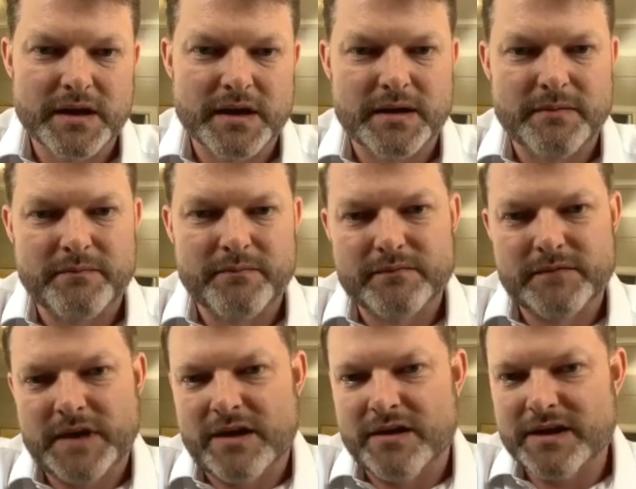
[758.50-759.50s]

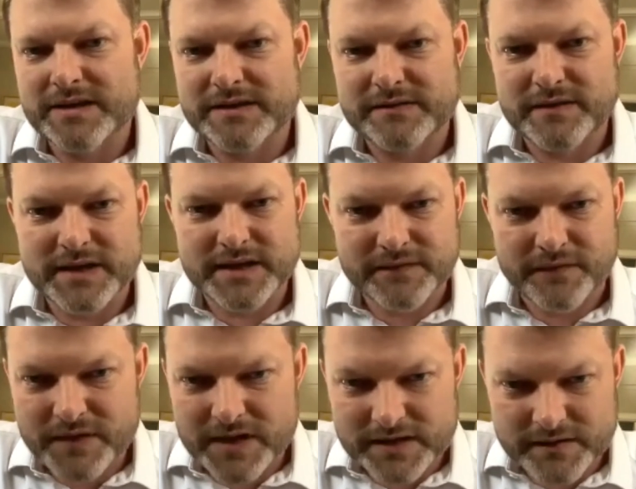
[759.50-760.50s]
Now it
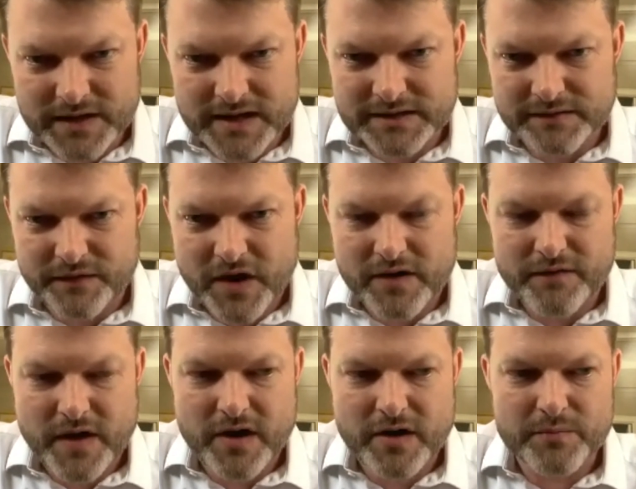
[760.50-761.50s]
is very
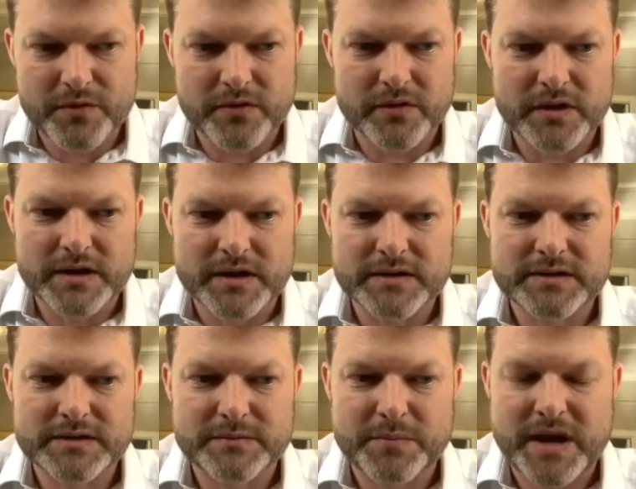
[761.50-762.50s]
variable, and it
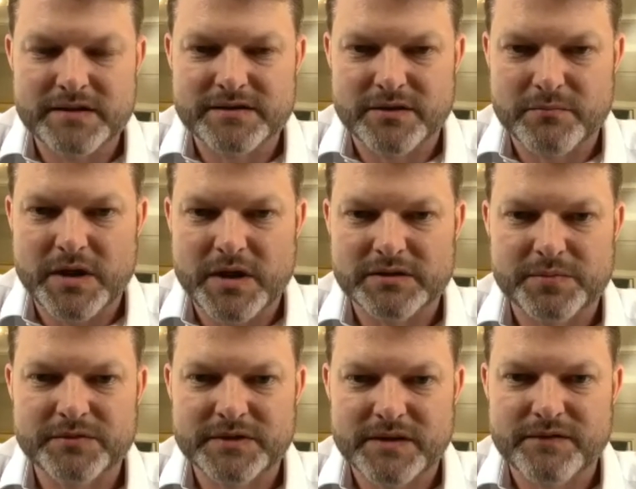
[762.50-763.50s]
depends on
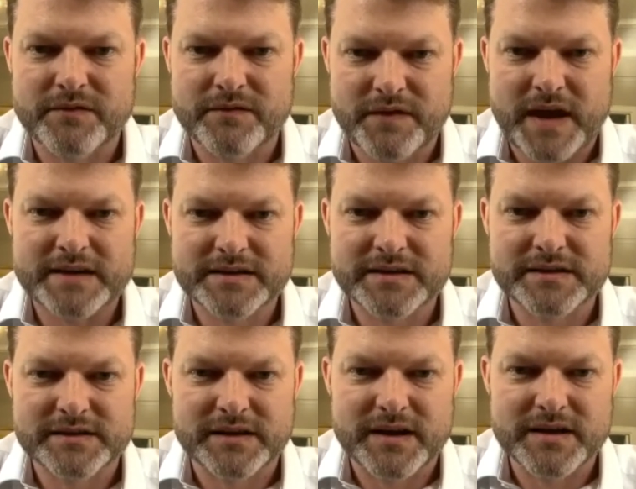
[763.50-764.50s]
multiple different
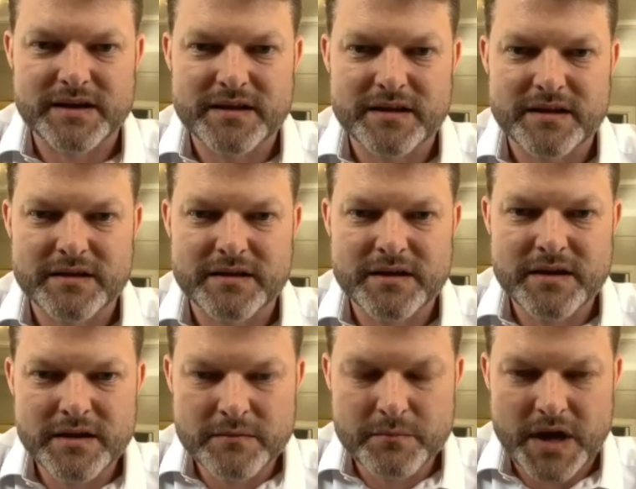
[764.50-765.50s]
factors like the
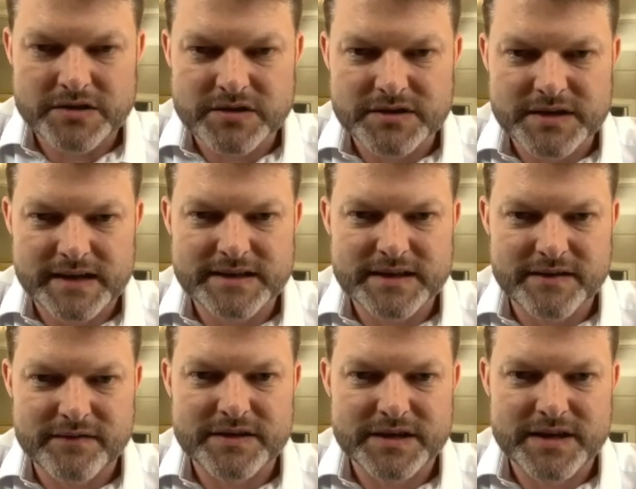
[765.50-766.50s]
patient's
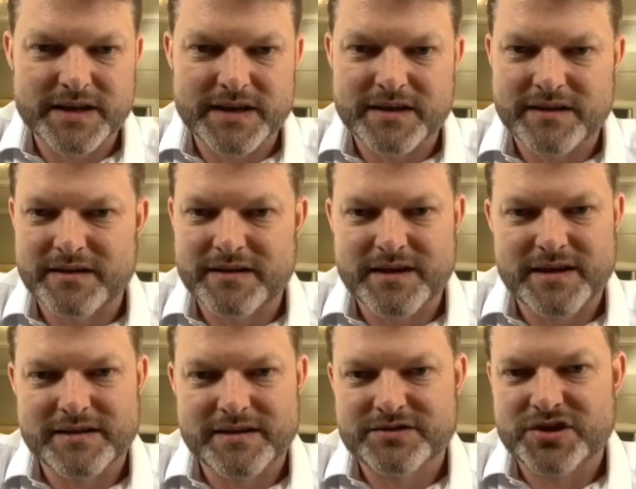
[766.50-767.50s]
activity and
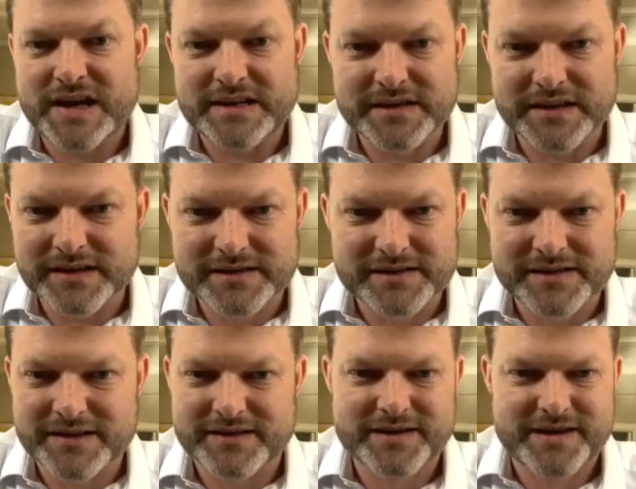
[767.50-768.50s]
genetics,
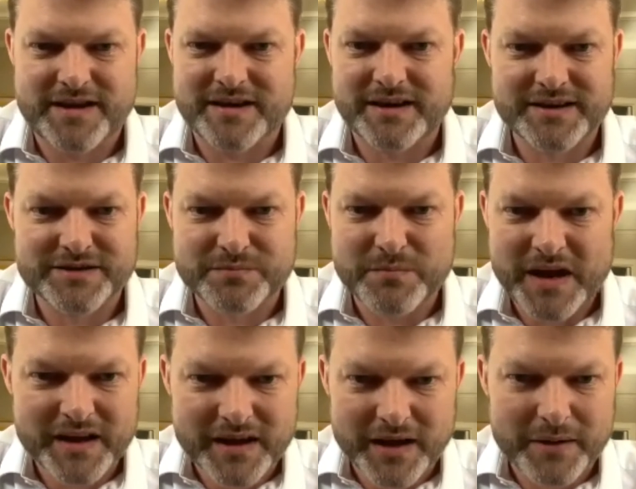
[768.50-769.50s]
the cartilage
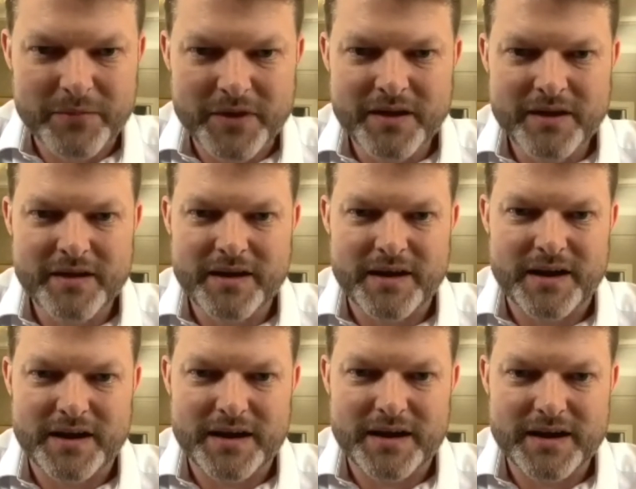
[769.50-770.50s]
makeup,
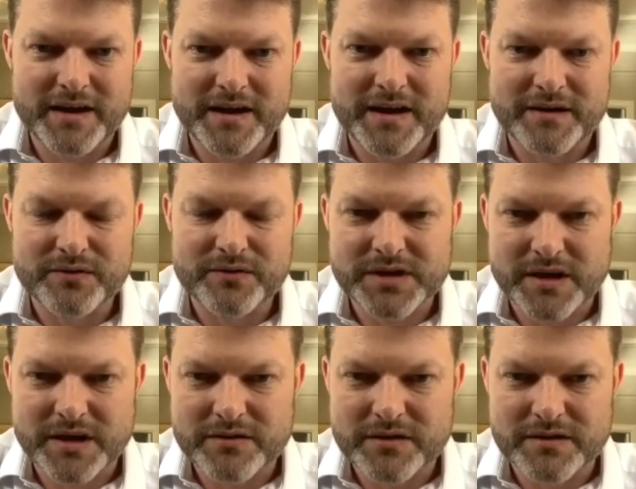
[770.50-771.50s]
and
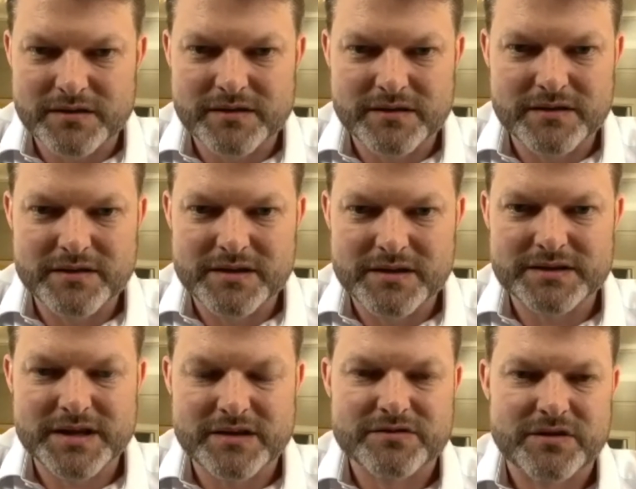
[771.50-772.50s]
also the
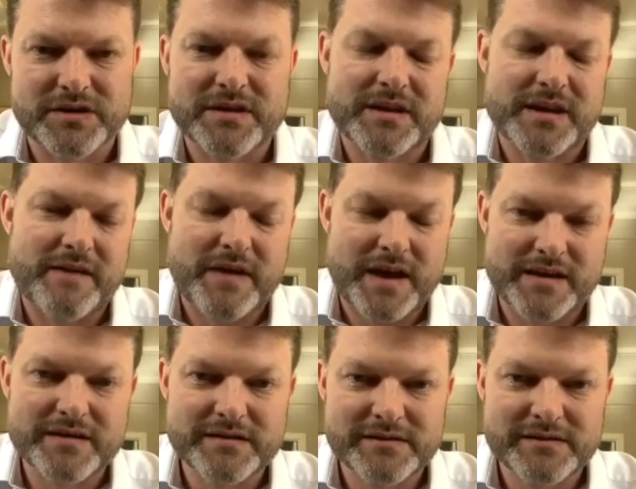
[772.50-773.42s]
surgery that they've had.